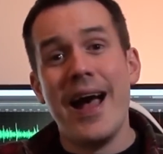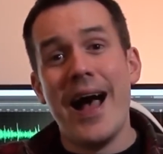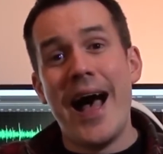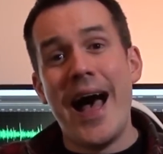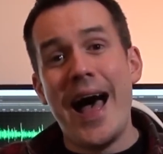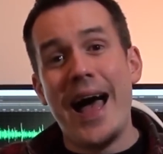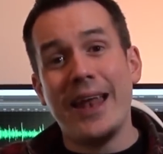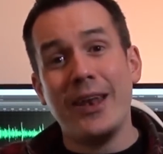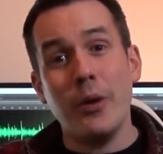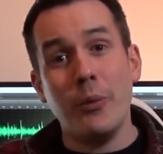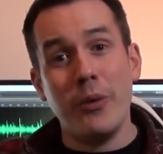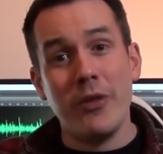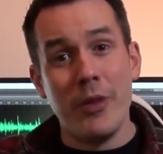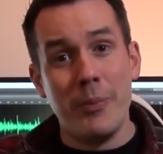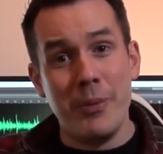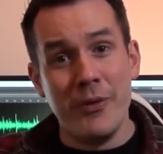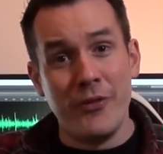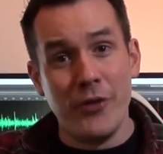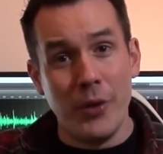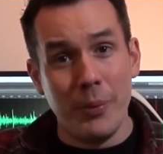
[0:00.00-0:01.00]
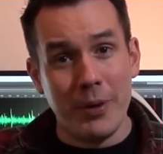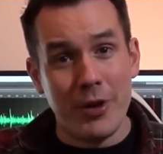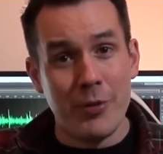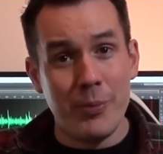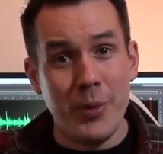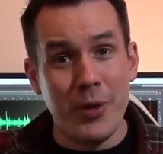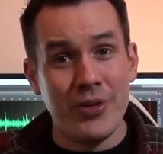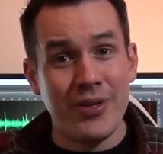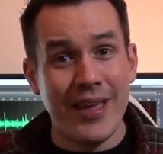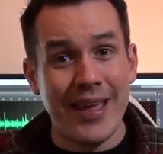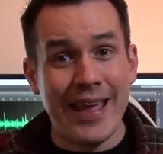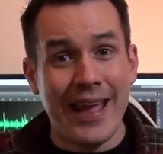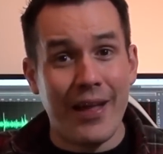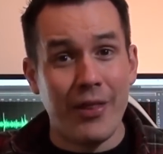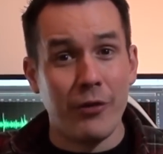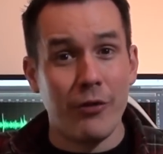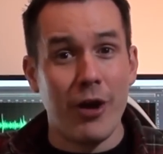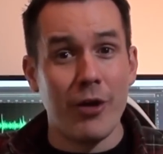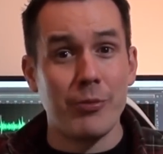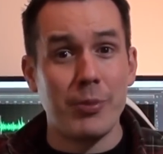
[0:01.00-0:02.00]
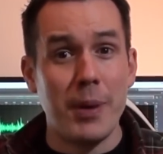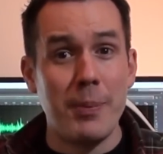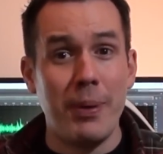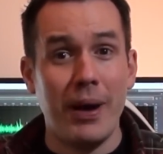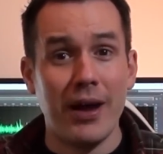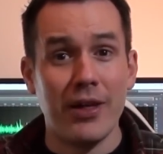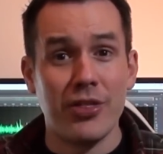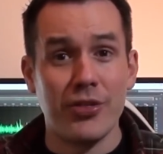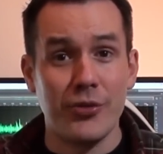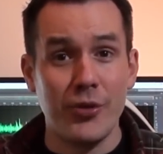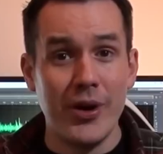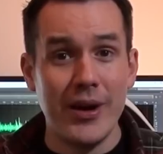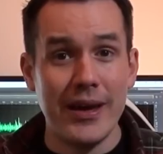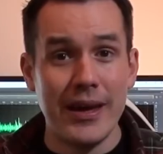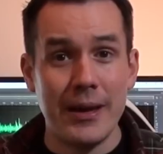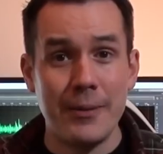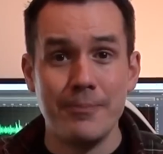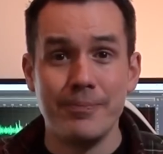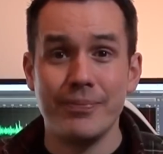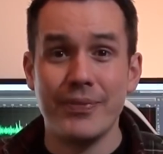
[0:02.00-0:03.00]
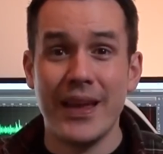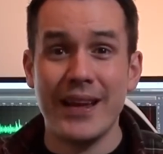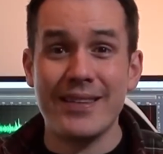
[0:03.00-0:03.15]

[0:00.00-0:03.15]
And with the performance boost that you get on the Raspberry Pi 3,